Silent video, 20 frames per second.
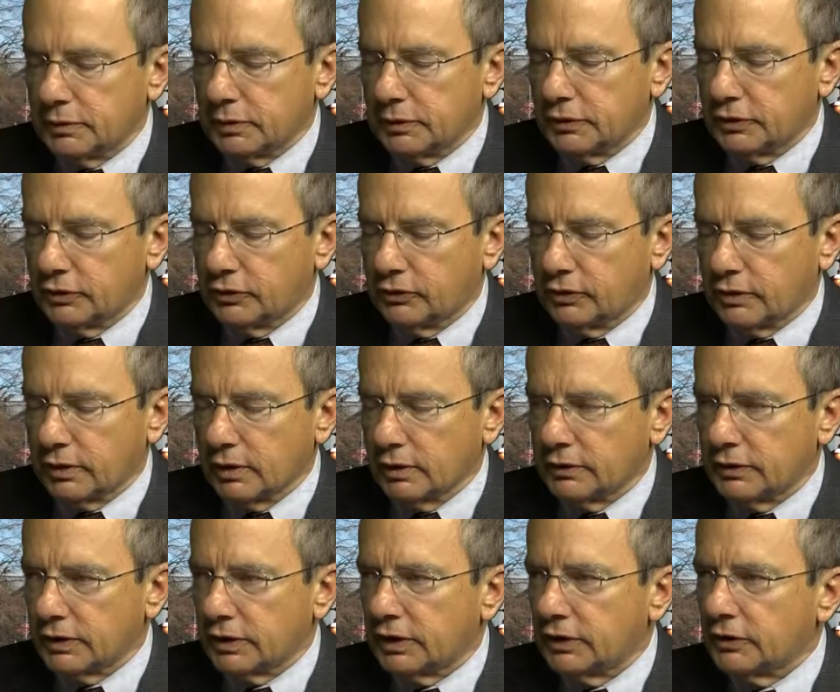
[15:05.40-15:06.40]
my sister-in-law's,
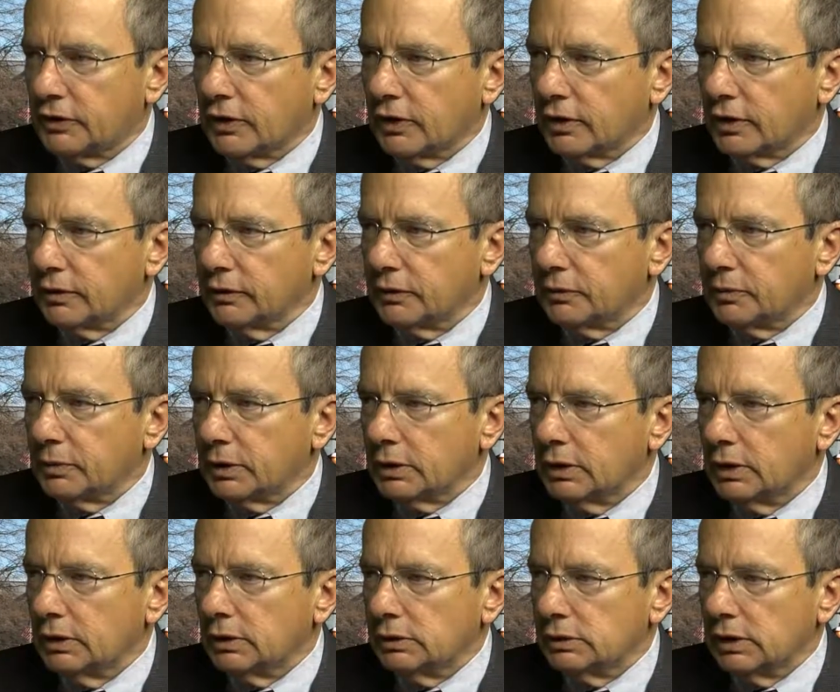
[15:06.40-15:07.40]
Nikki Songas, but
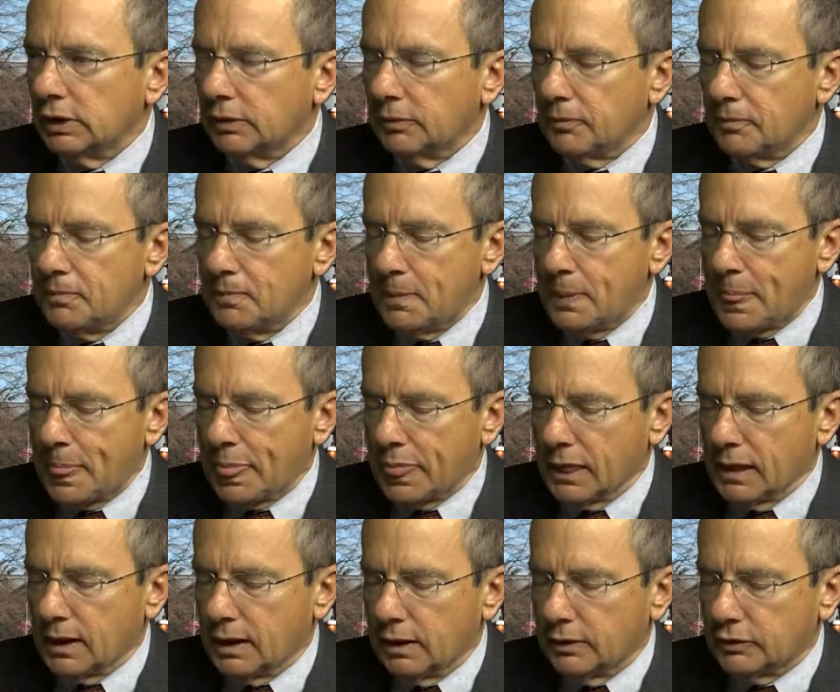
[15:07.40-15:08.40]

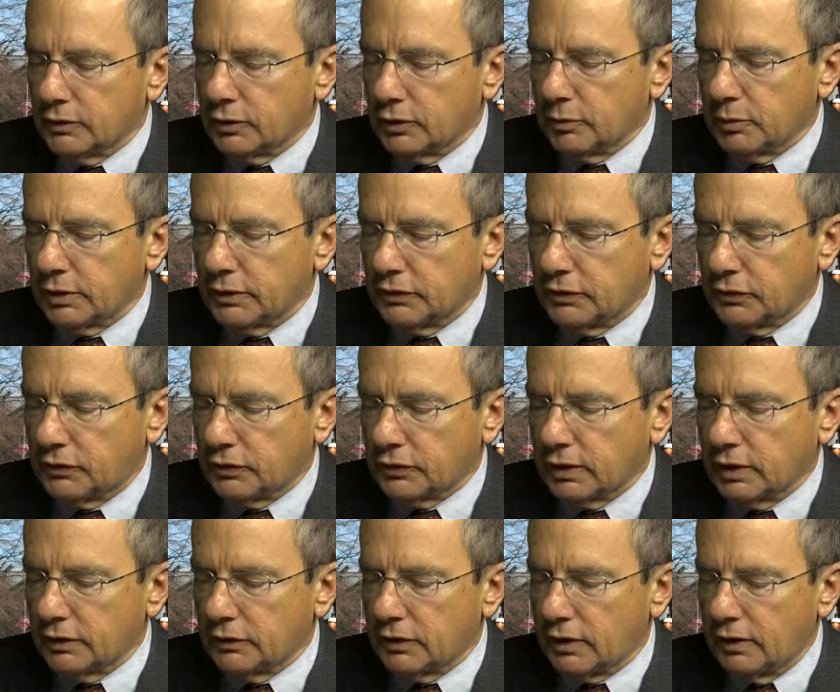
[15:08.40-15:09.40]
I was going to my
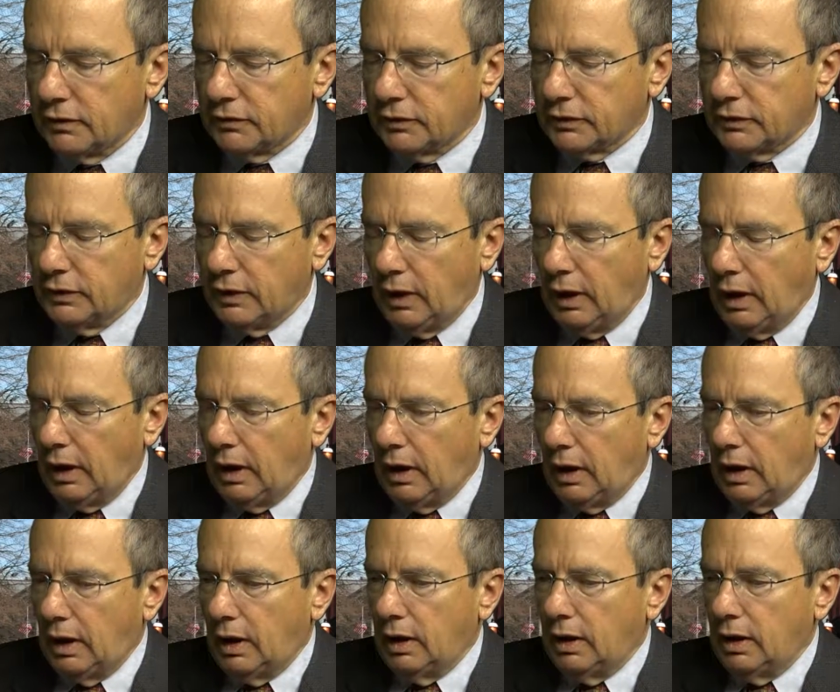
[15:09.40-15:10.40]
sister-in-law's office,
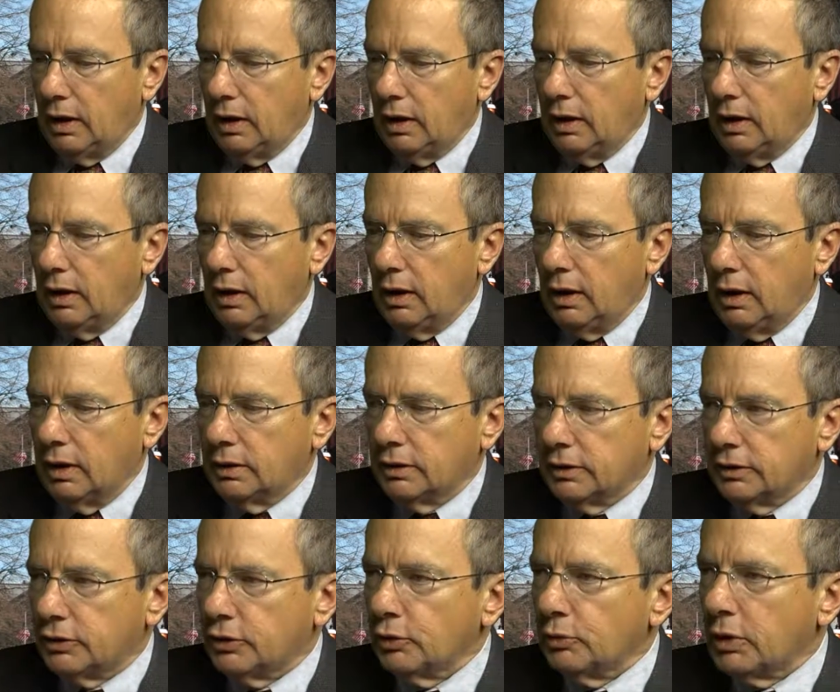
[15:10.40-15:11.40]
and the
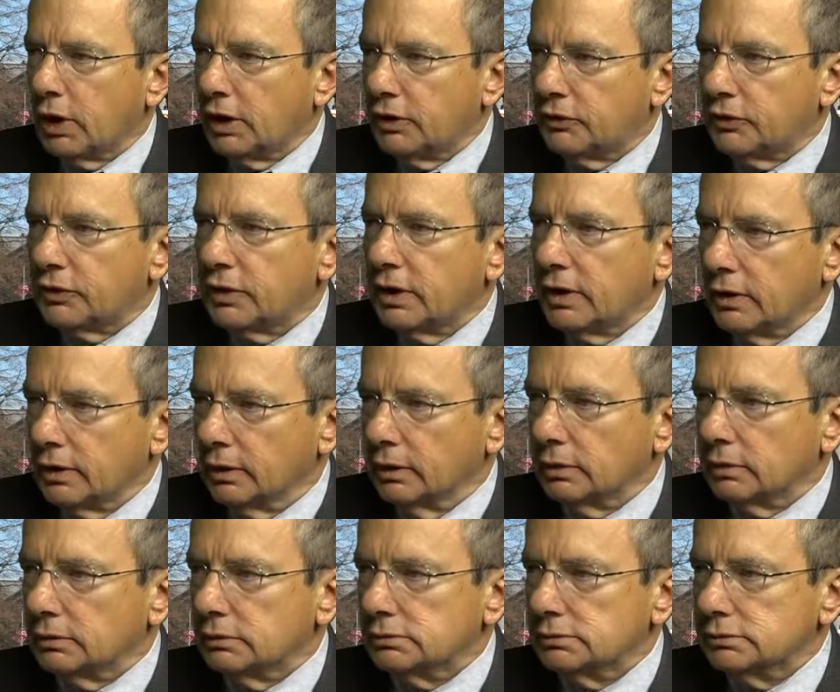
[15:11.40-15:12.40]
turbines are there.
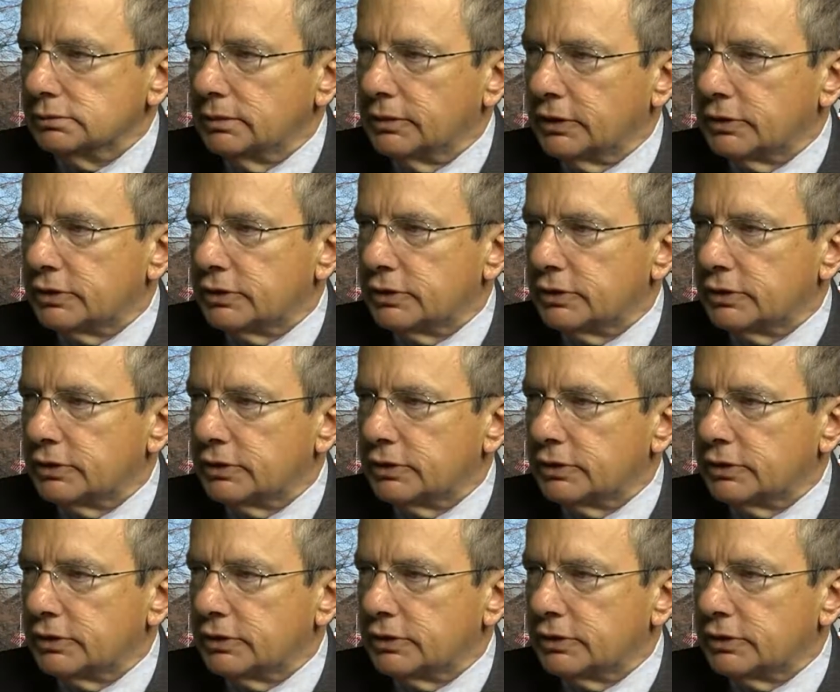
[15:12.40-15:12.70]
They're